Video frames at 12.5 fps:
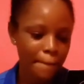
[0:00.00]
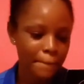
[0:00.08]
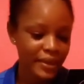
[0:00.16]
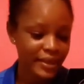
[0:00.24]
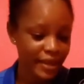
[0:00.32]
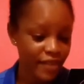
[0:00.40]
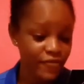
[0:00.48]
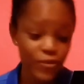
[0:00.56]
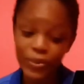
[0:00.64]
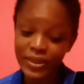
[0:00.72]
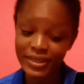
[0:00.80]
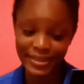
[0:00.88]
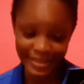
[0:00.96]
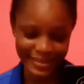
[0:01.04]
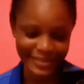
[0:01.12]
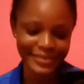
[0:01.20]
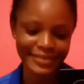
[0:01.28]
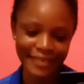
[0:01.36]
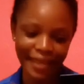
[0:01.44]
Be careful with
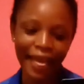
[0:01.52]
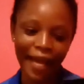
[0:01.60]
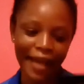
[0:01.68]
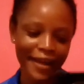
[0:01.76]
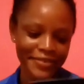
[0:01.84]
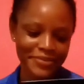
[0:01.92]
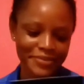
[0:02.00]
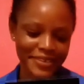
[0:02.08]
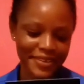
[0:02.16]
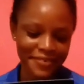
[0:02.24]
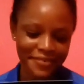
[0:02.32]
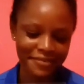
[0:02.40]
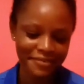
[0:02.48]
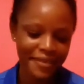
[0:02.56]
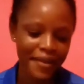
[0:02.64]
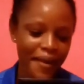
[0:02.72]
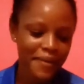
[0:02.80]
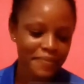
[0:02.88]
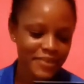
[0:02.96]
these. Yeah, be careful.
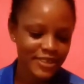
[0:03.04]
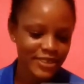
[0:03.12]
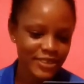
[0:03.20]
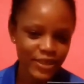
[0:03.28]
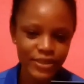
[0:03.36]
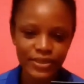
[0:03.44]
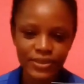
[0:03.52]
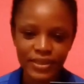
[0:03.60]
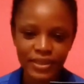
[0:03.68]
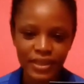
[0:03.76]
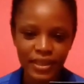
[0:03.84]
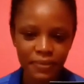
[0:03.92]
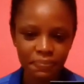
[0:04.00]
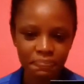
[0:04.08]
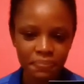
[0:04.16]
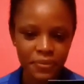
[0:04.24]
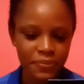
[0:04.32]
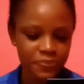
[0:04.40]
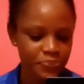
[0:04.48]
Be sure to keep.
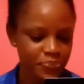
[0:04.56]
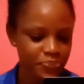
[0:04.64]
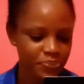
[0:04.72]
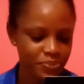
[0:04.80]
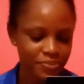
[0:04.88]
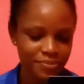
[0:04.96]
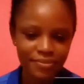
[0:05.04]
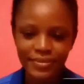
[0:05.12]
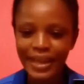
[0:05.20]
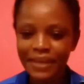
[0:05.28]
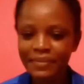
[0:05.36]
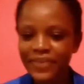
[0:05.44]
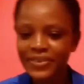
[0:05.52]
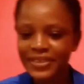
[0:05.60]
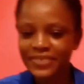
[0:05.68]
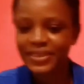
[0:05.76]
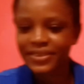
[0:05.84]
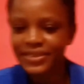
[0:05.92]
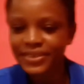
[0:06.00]
I don't
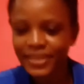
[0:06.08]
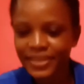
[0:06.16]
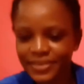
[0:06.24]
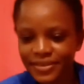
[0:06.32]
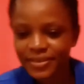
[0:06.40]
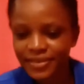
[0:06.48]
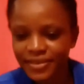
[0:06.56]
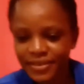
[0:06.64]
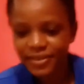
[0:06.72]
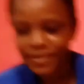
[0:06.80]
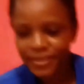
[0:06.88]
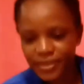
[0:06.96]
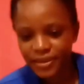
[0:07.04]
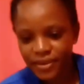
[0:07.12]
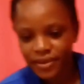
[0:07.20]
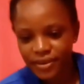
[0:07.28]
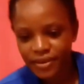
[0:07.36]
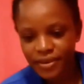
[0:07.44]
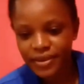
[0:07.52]
really need to call it.
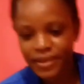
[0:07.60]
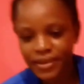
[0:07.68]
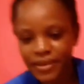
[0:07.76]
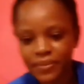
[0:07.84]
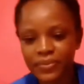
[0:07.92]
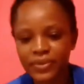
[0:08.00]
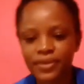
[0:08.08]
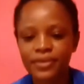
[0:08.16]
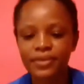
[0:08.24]
Okay, give me.